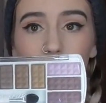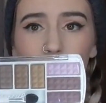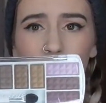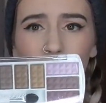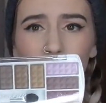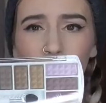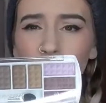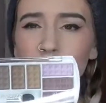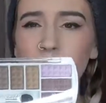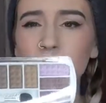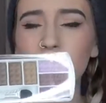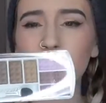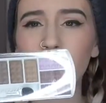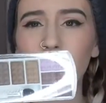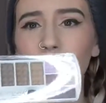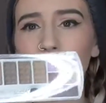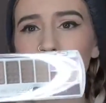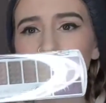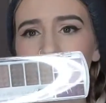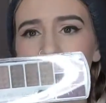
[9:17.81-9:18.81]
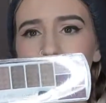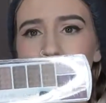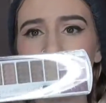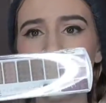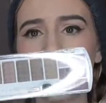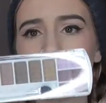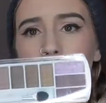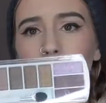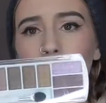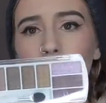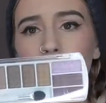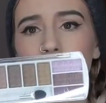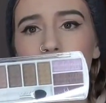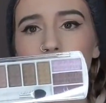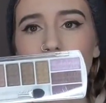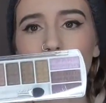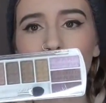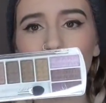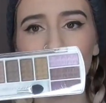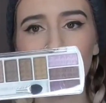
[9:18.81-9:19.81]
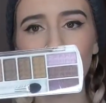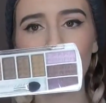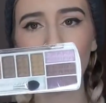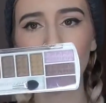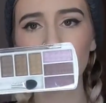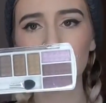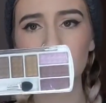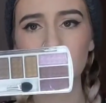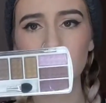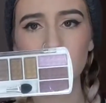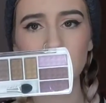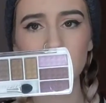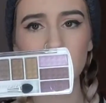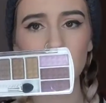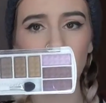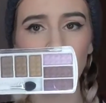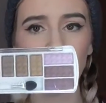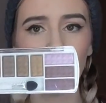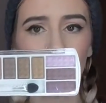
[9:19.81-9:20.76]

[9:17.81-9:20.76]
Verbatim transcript: Um, it's not very often that you come across a box